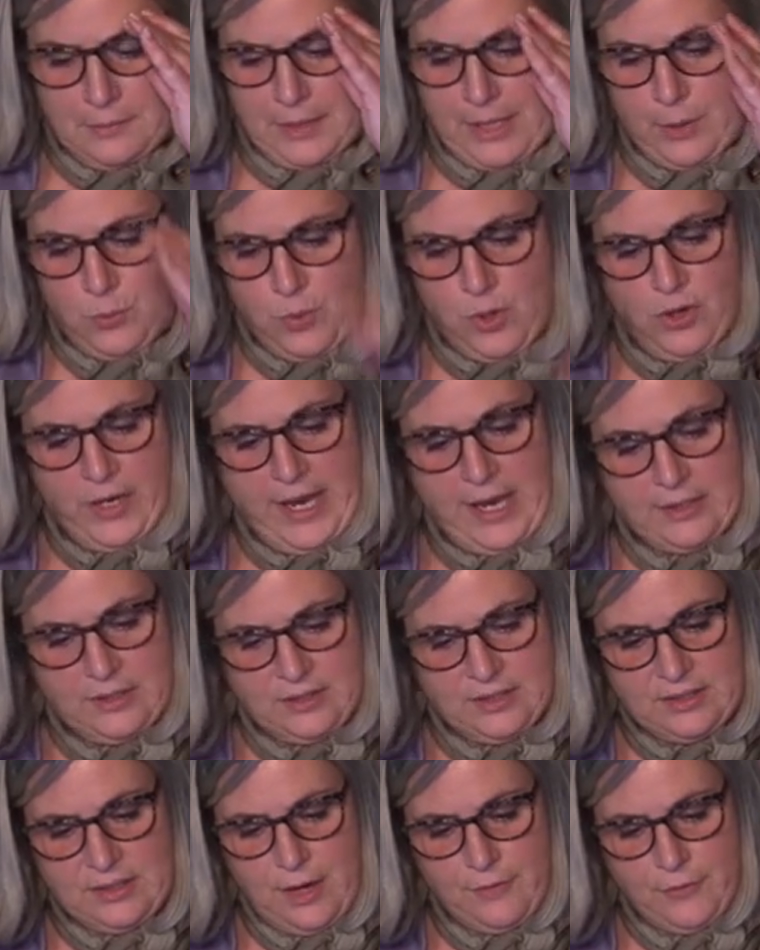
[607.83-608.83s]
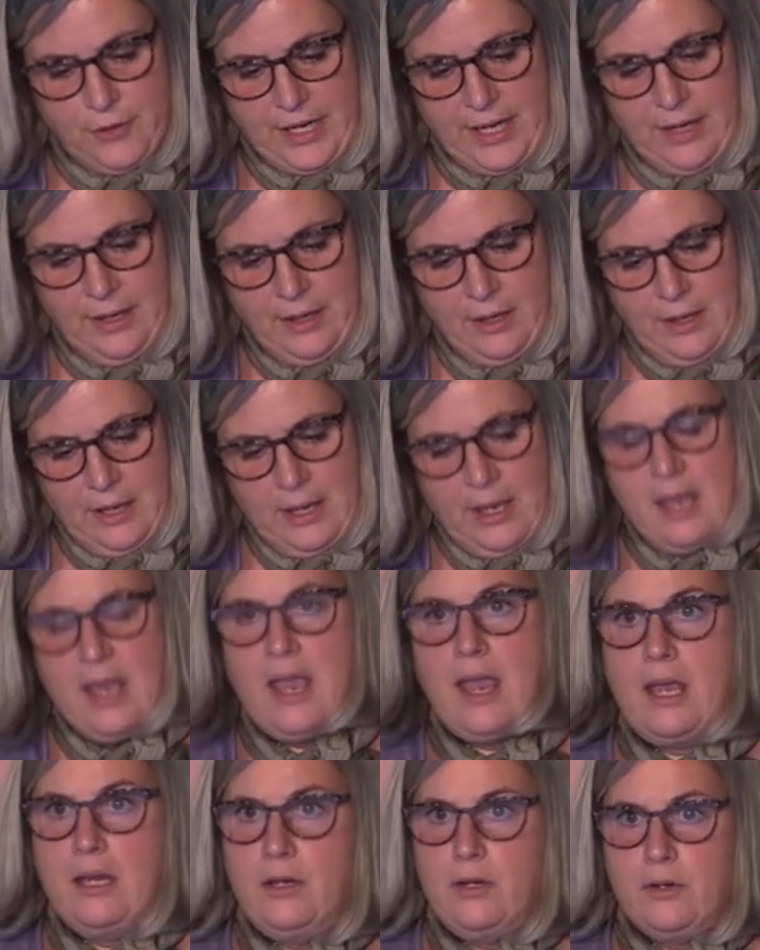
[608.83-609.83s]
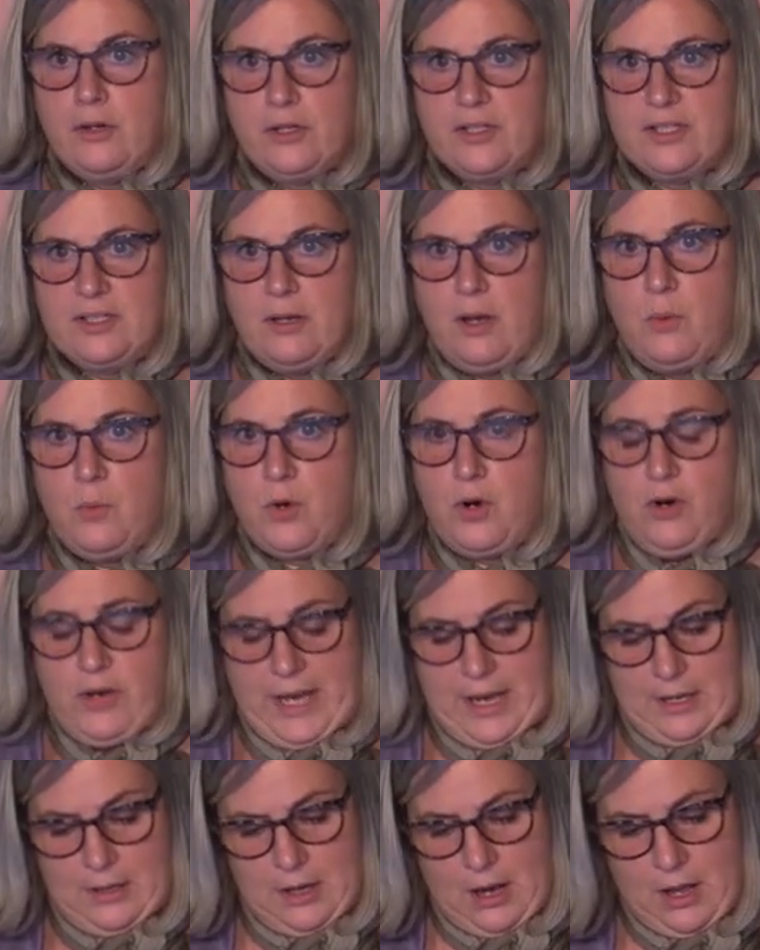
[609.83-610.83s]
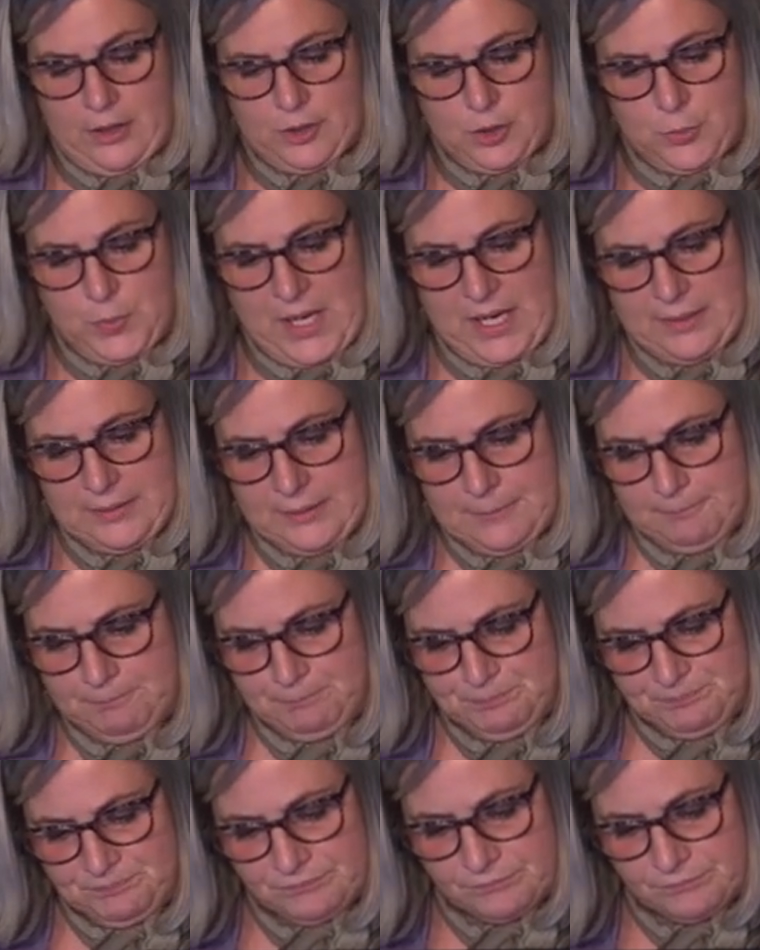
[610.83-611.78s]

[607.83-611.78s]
like WorldCat Discovery and in our WorldCat knowledge base.